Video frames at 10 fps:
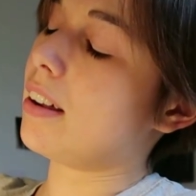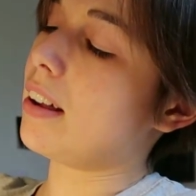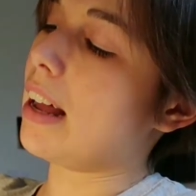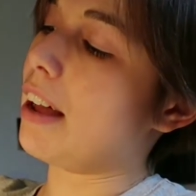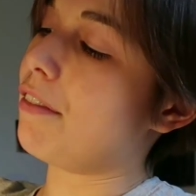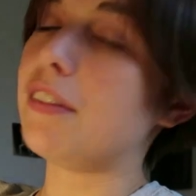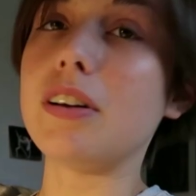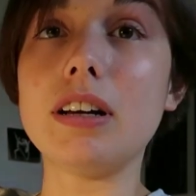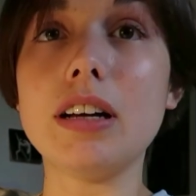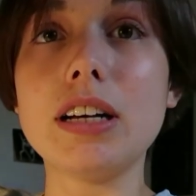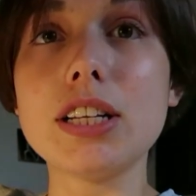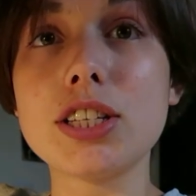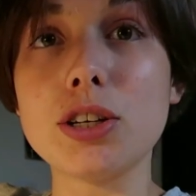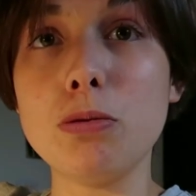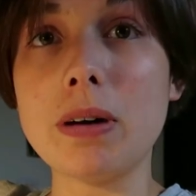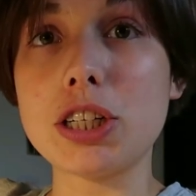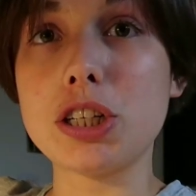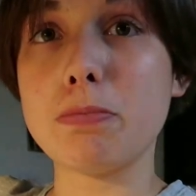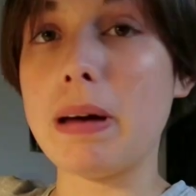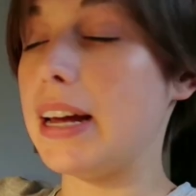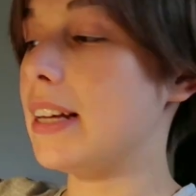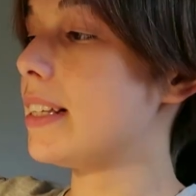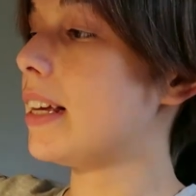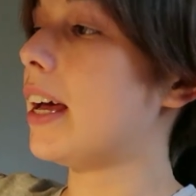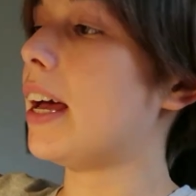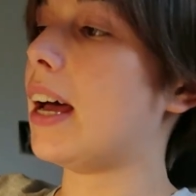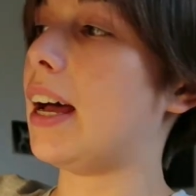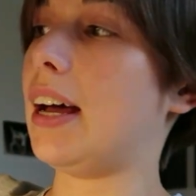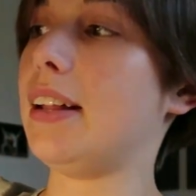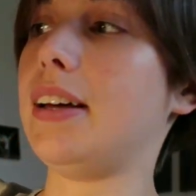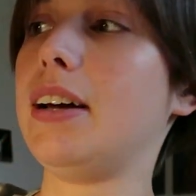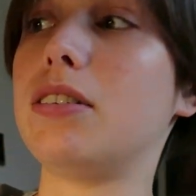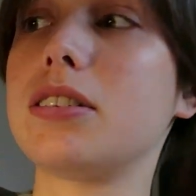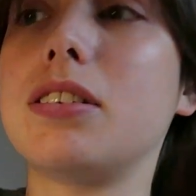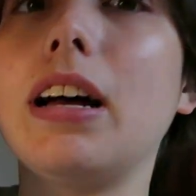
have so much space, and they also